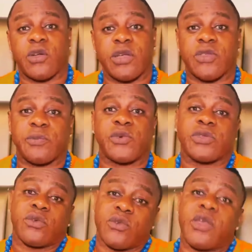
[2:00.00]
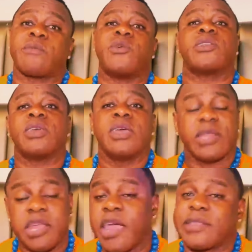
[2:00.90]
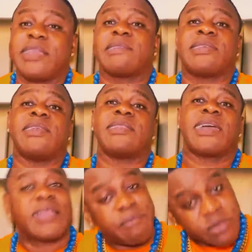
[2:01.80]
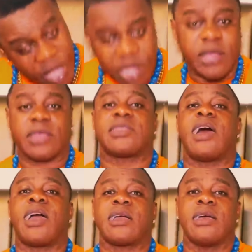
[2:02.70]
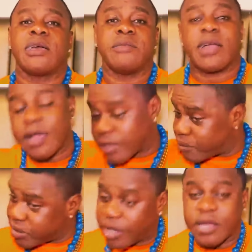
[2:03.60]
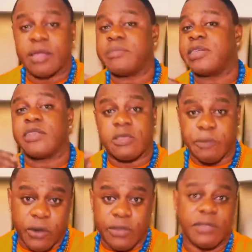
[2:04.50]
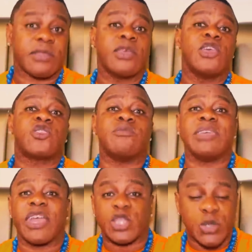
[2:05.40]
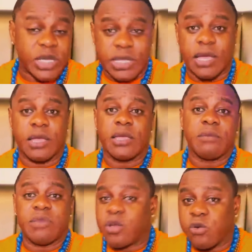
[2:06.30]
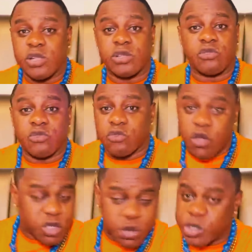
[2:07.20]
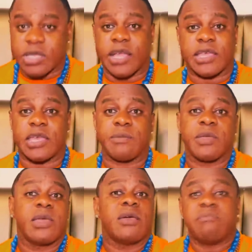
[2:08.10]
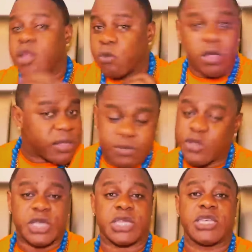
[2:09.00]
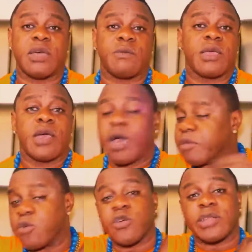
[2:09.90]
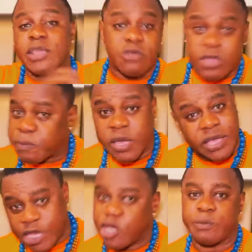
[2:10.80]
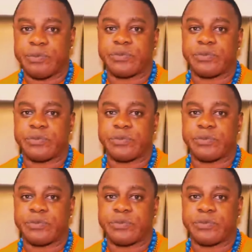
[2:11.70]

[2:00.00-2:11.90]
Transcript: it's supposed to work, but there are things in it that I'm not gonna talk, because I'm not gonna be this person to be a traitor. I'm gonna run traitor game, I'm gonna run switch game, I'm gonna run disrespect game.